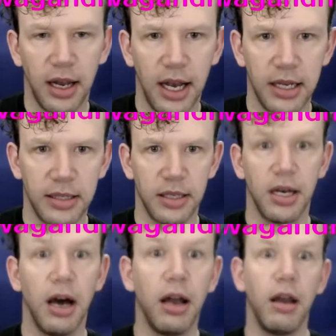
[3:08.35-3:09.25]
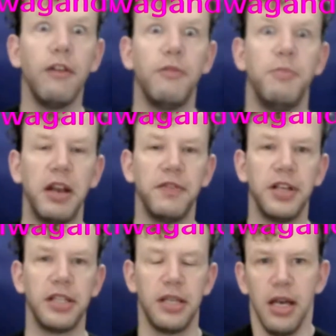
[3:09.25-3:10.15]
has a ton of
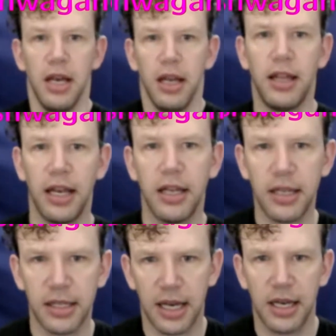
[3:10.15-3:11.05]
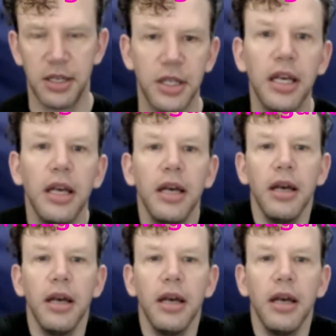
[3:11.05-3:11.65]
benefits that it is actually